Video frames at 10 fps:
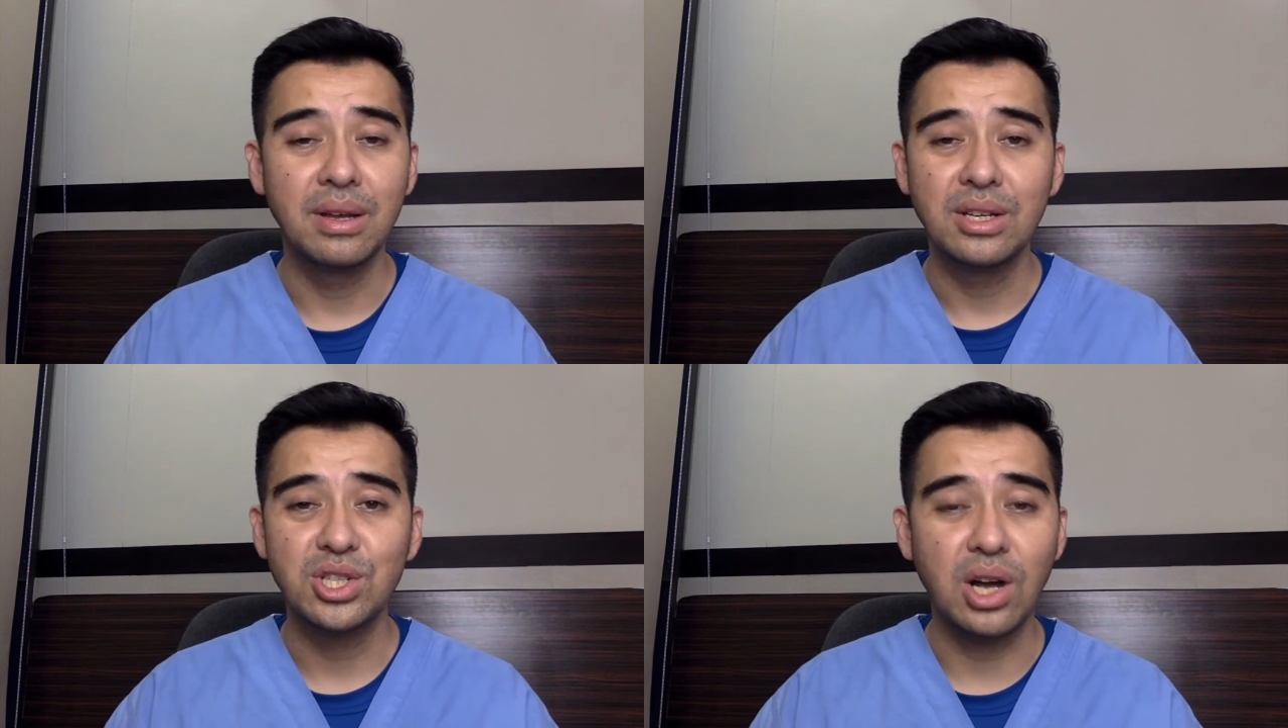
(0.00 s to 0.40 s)

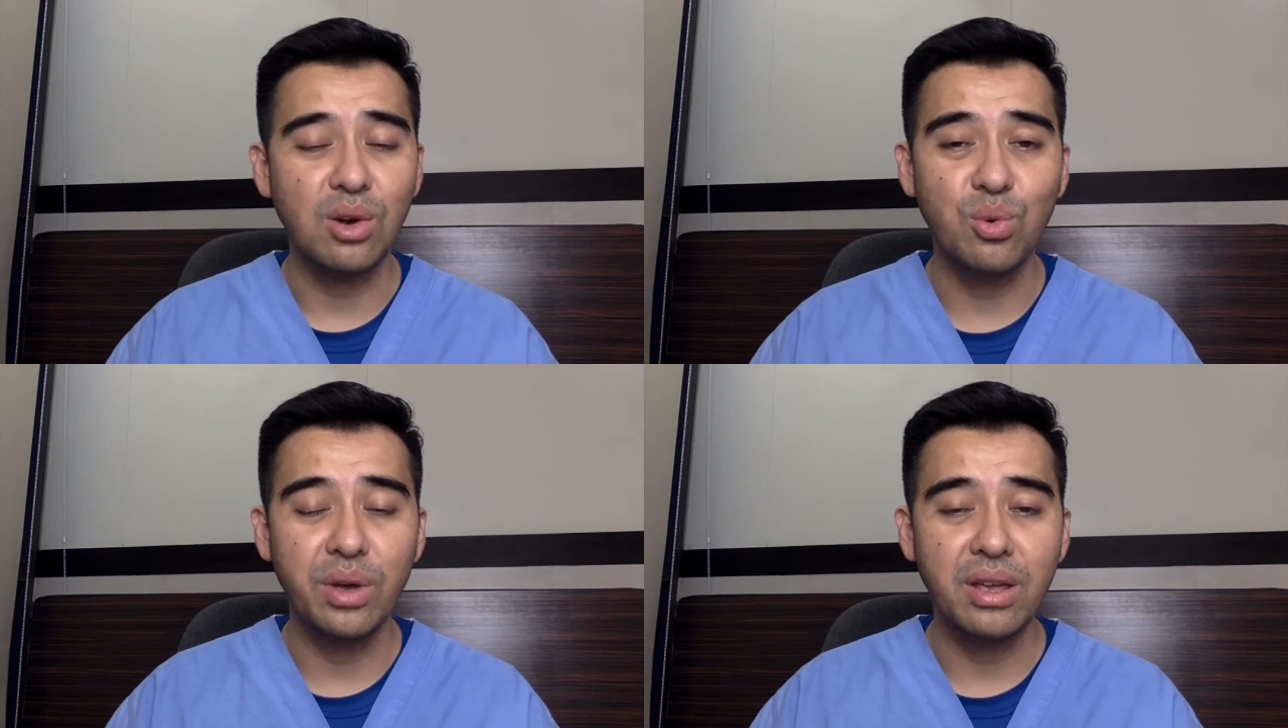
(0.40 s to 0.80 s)

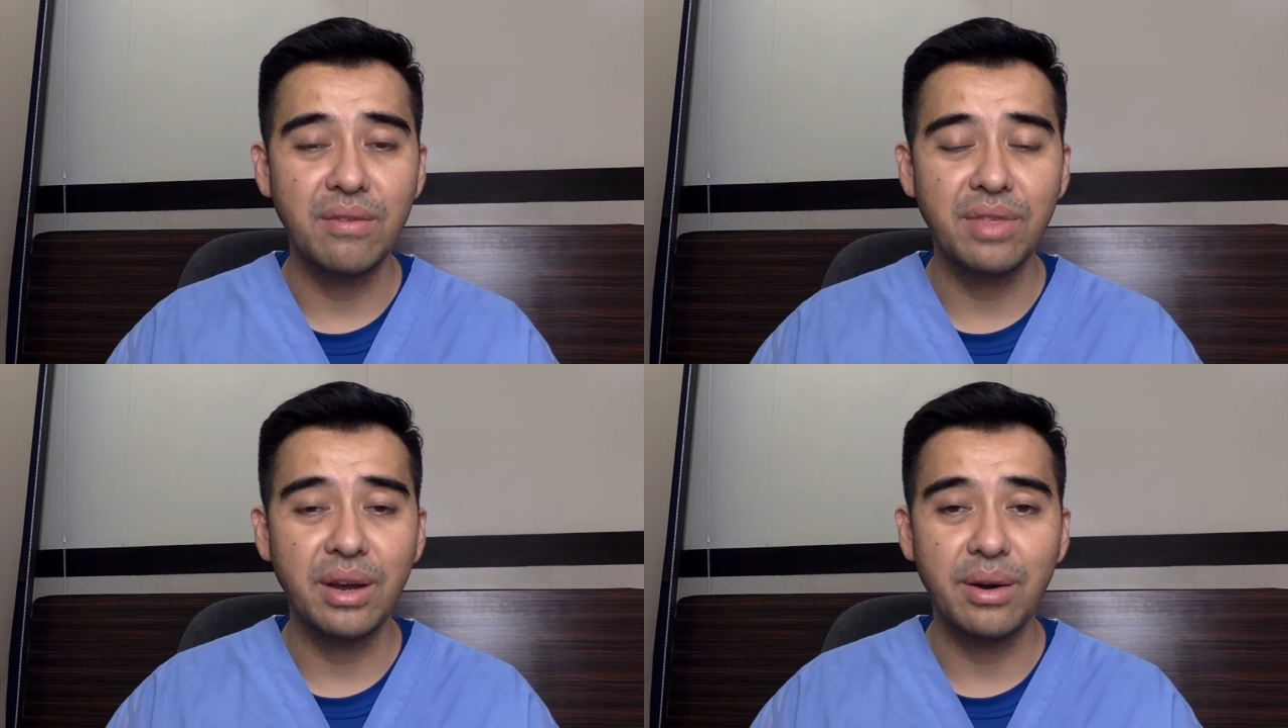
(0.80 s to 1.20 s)

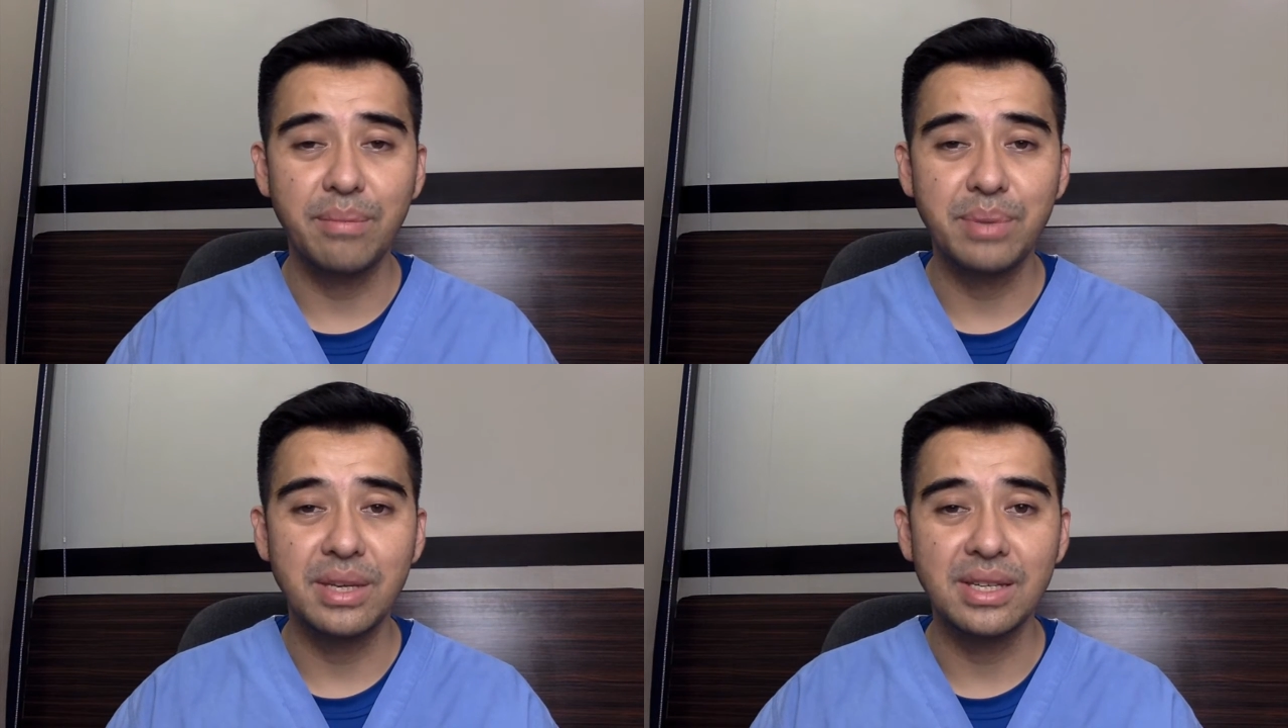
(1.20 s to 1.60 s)
shockwave
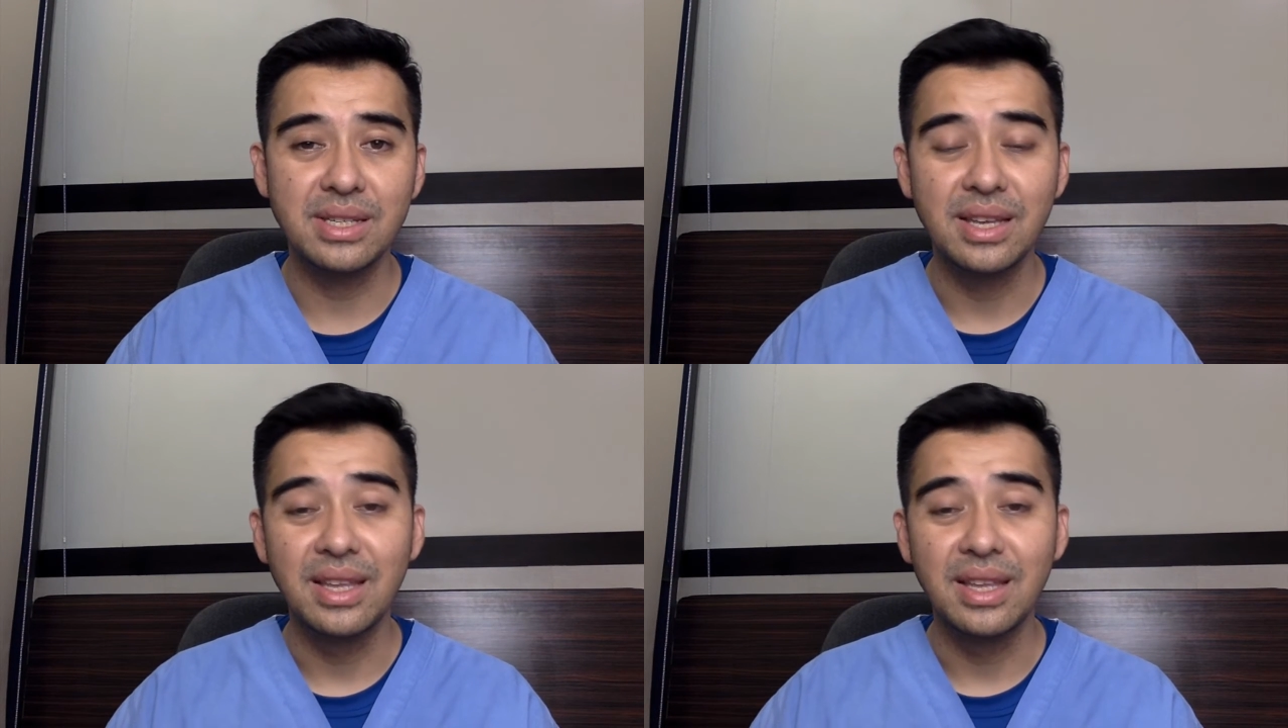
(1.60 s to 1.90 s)
therapies.